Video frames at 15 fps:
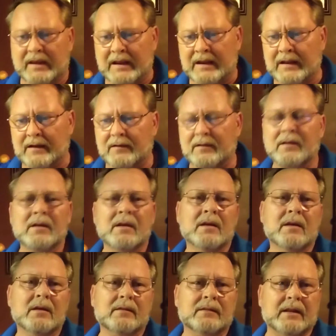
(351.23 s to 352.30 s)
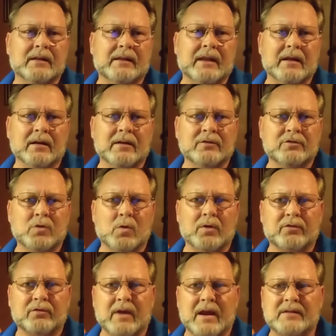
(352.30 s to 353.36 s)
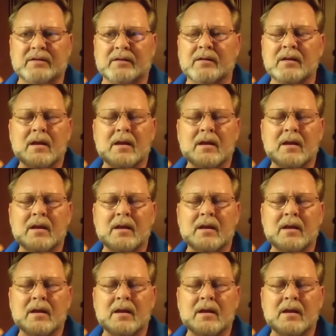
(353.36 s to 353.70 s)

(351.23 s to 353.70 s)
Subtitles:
in it that they'll enjoy scratching.